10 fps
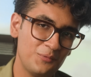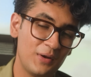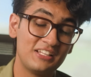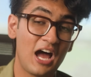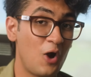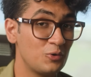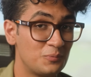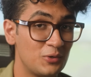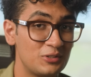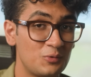where the
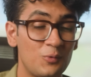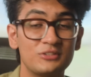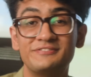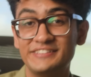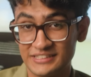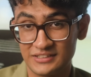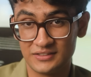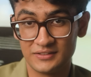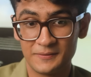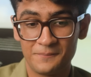output was physical.
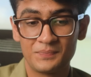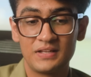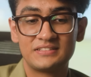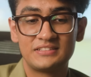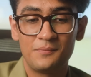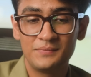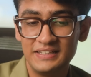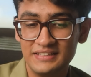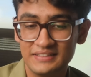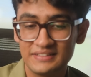
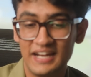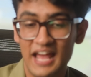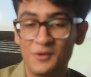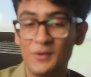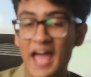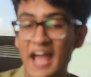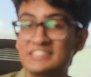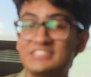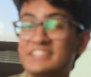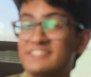Something that I could
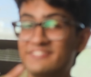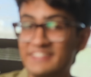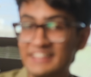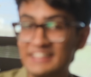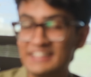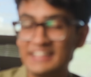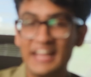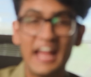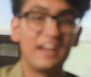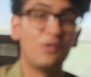actually feel
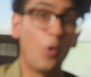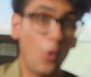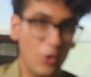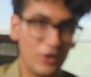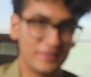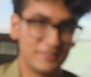and hold.